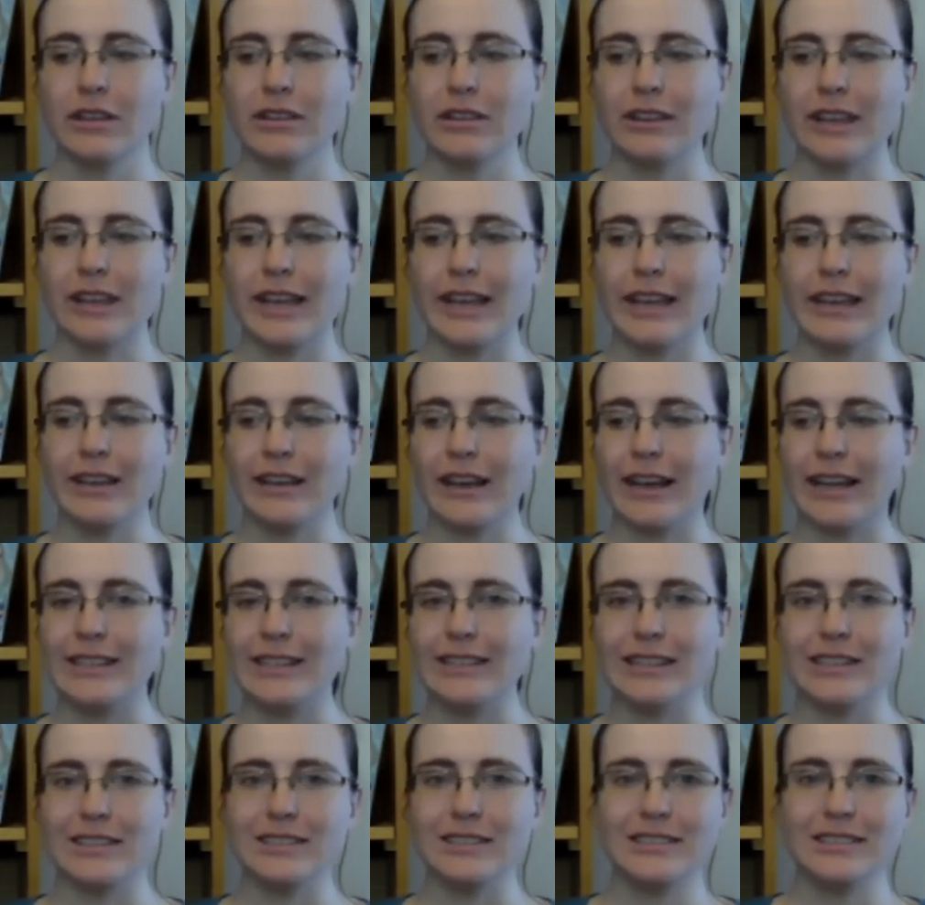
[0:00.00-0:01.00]
like
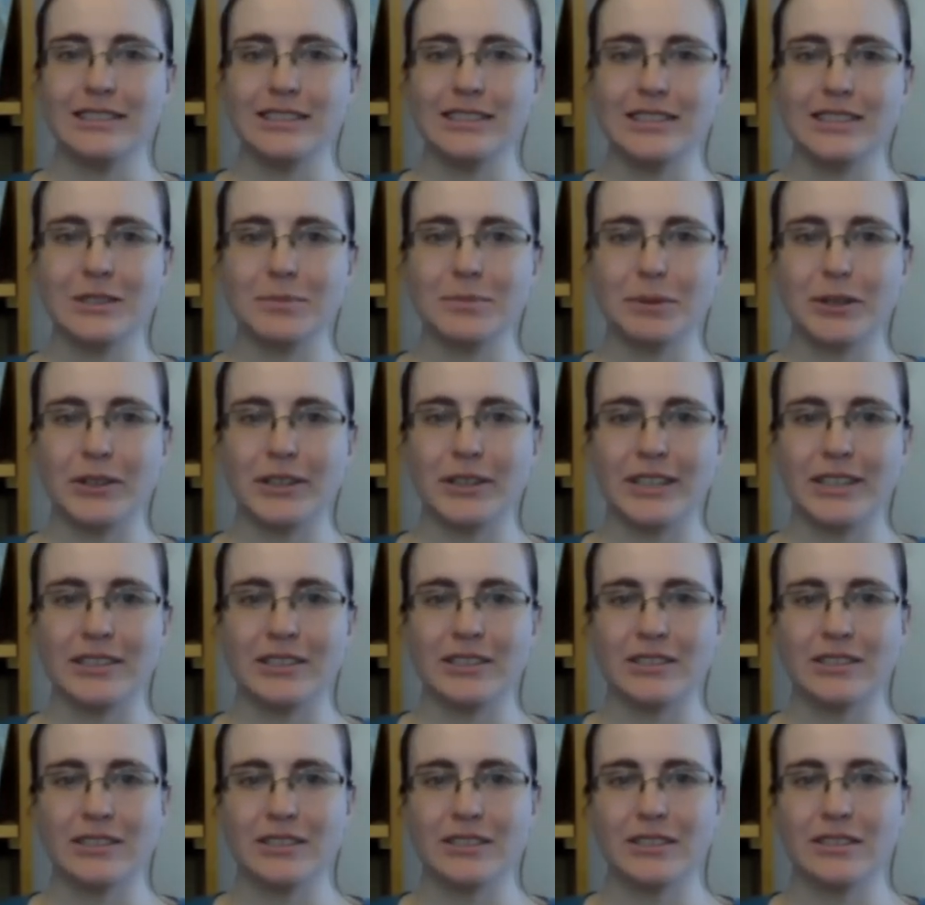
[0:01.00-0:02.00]
identity
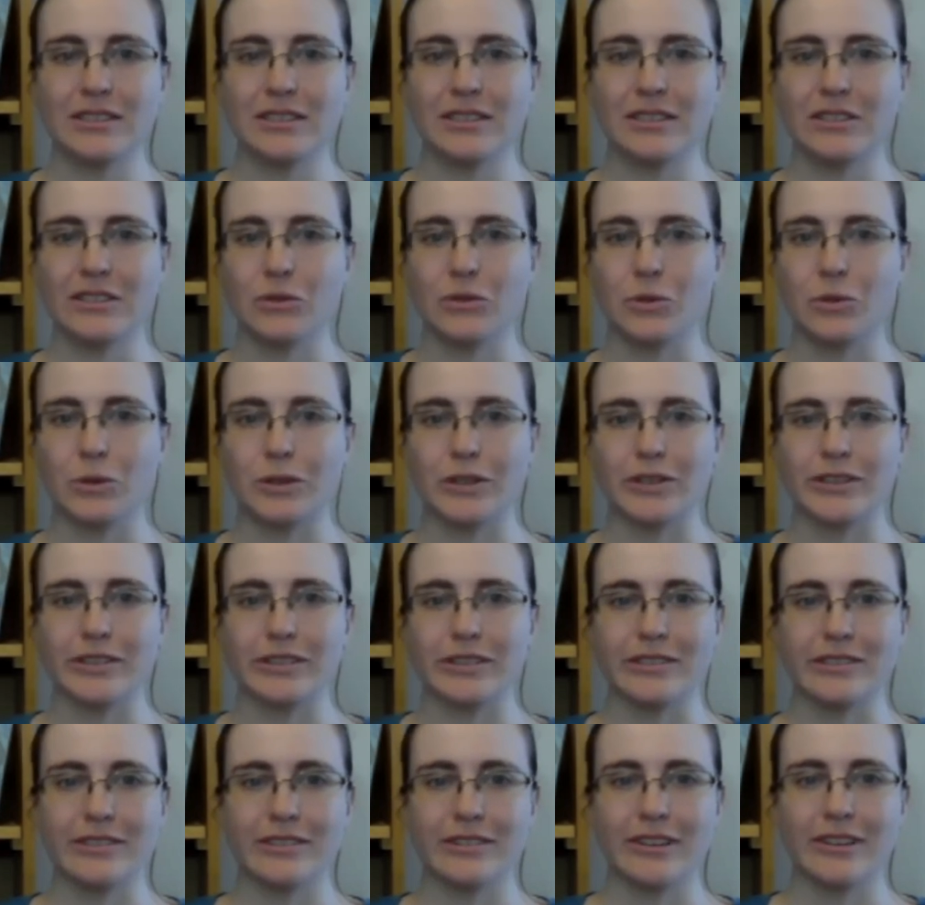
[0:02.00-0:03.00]
experience
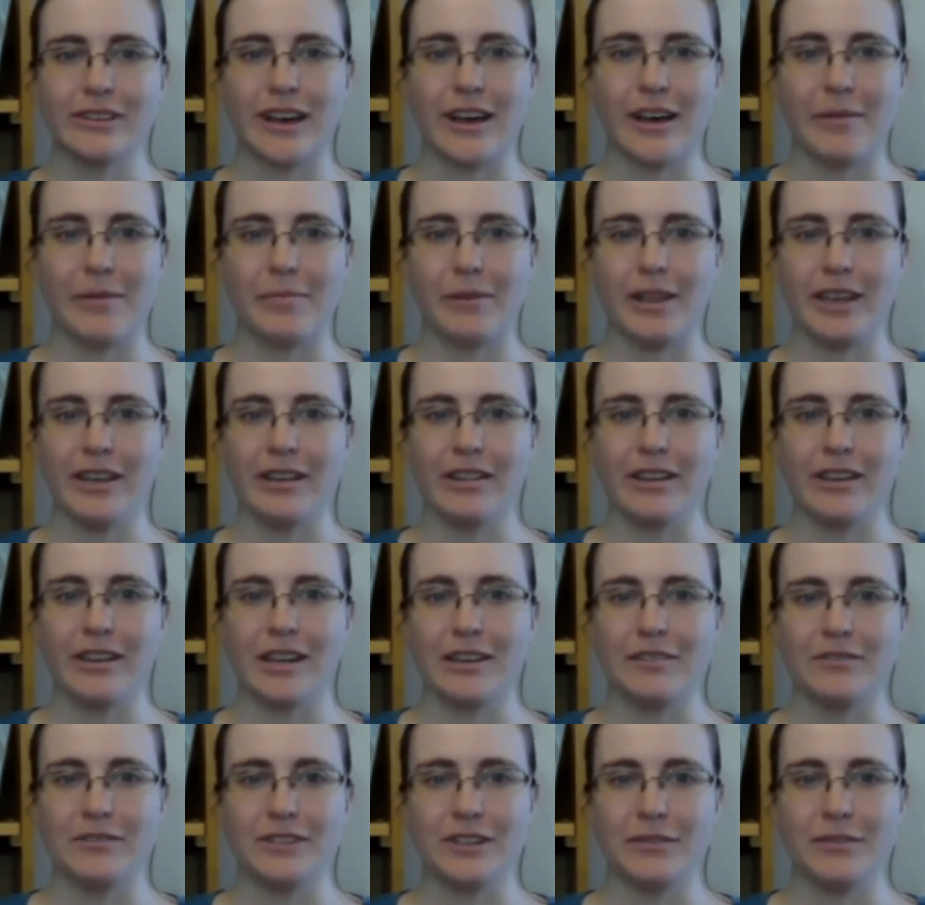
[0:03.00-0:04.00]
or like a lot
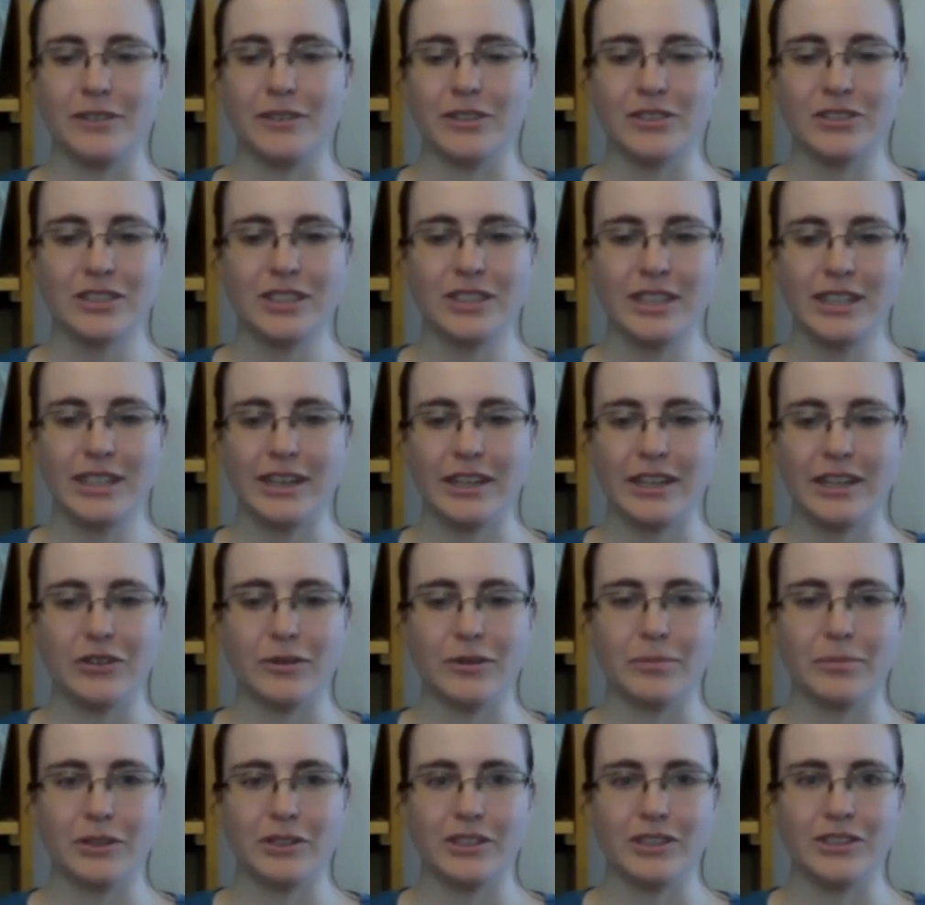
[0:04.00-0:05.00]
of diversity. I
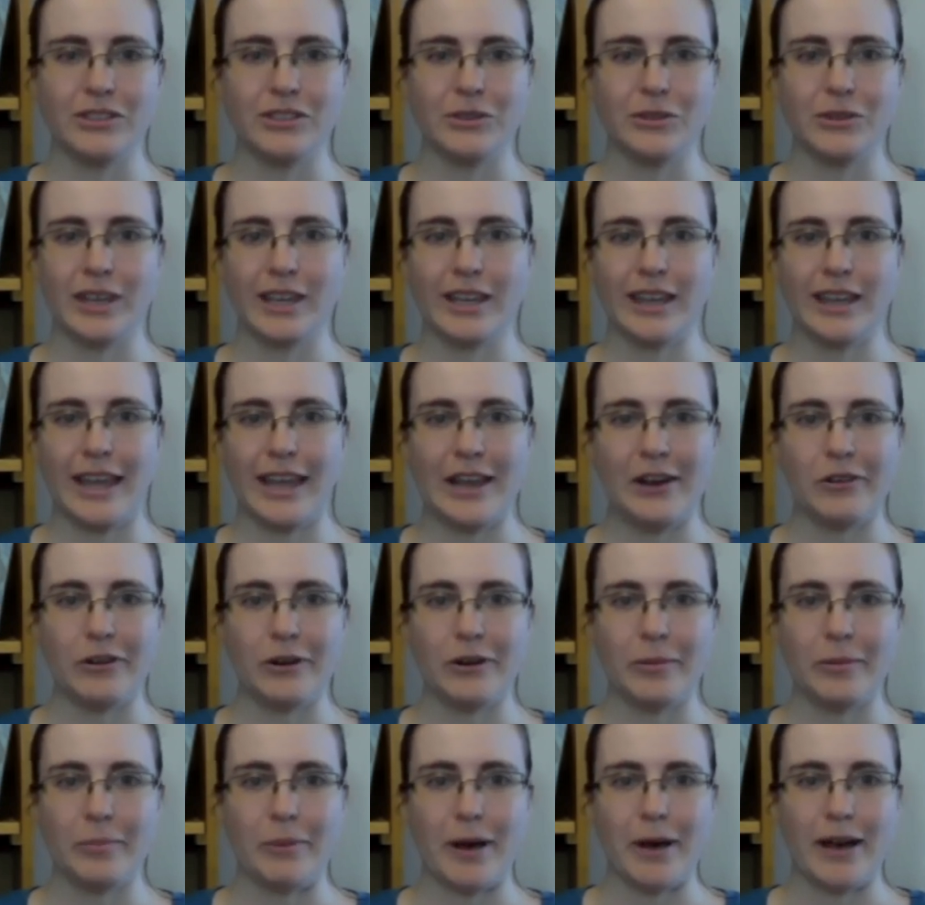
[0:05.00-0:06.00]
normally do like gay
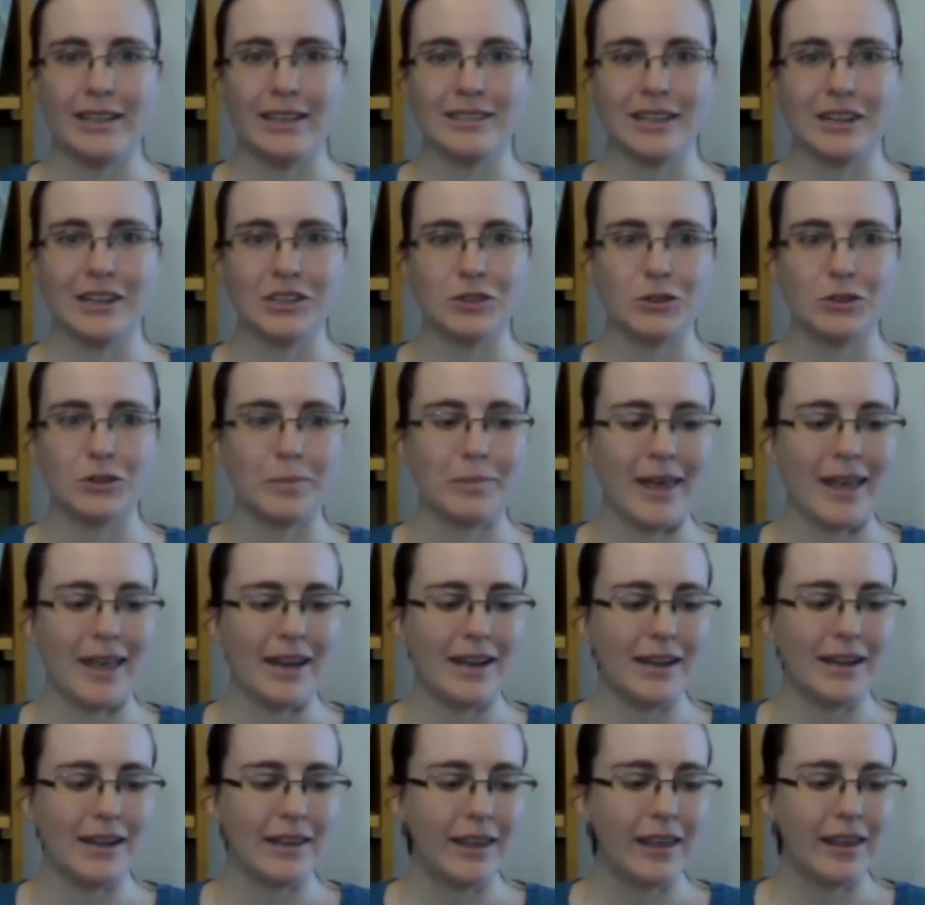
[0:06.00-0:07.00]
or bisexual
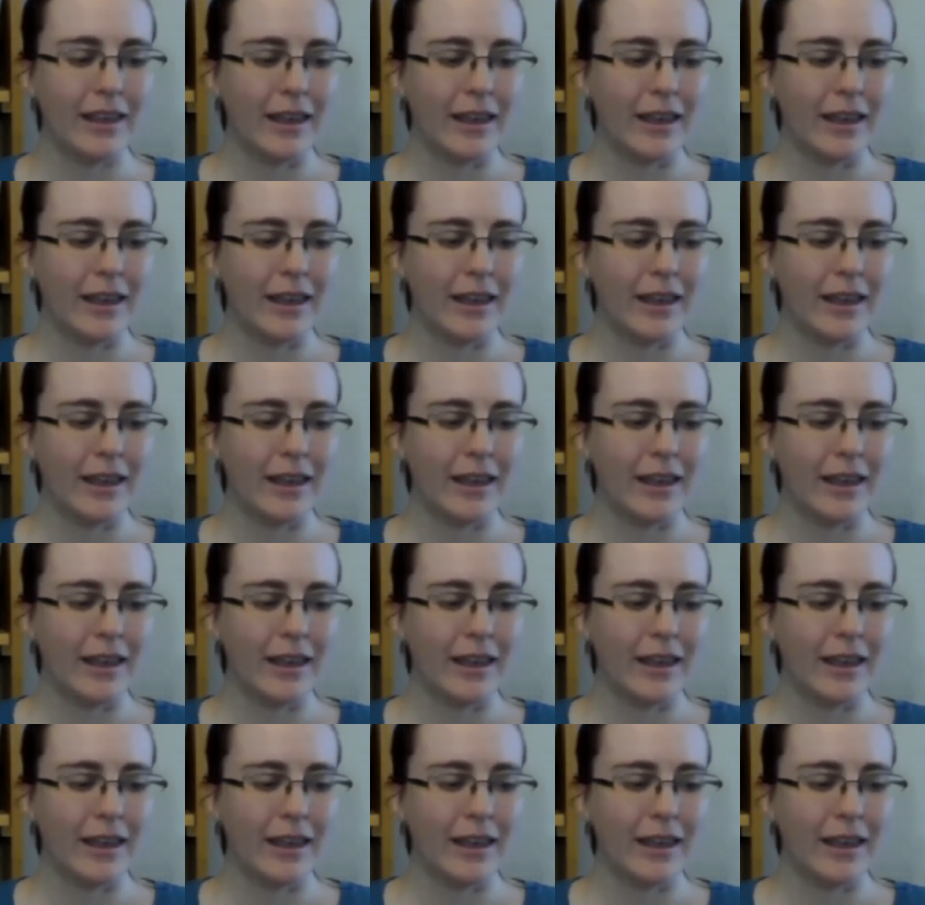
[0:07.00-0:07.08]
men.